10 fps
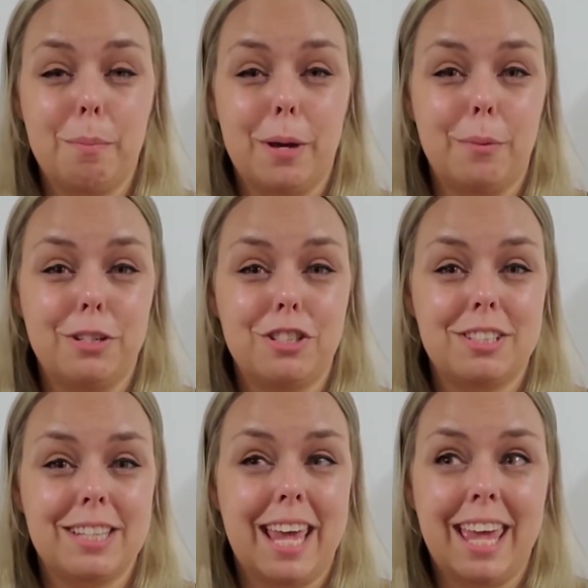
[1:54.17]
I would
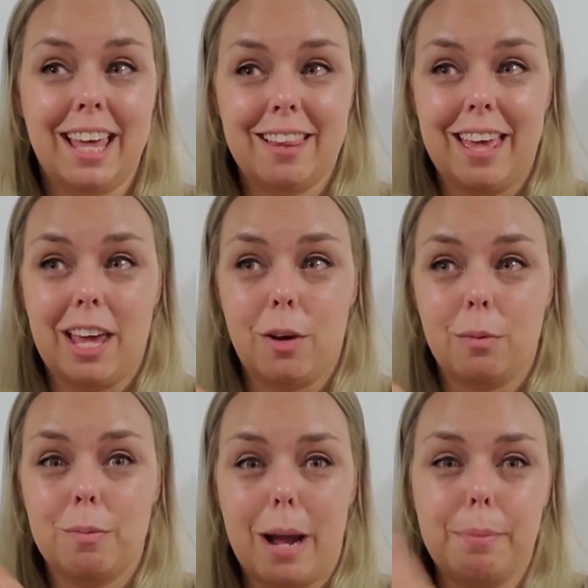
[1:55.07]
just take like
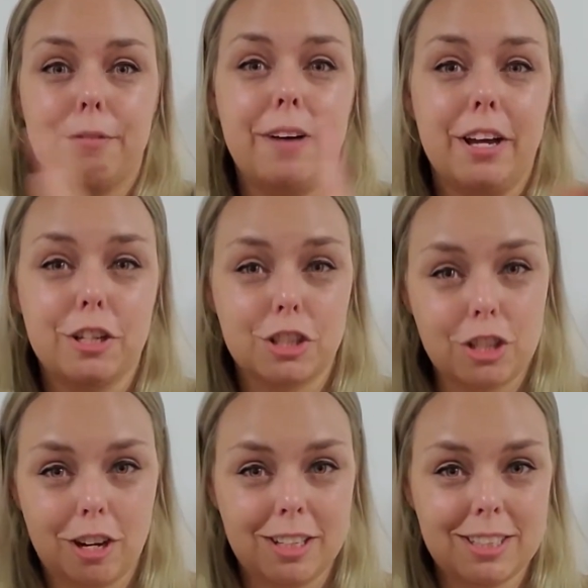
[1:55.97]
rapid fire
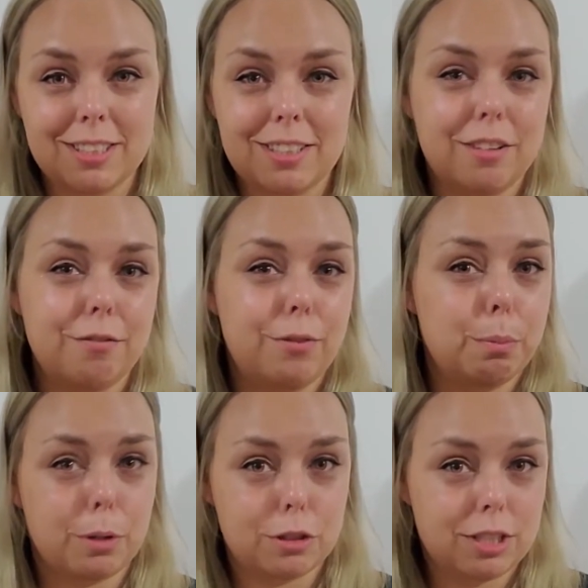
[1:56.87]
shots of the
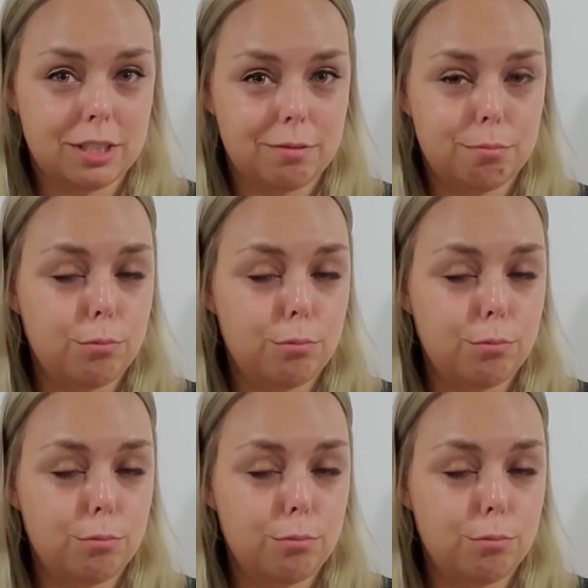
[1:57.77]
person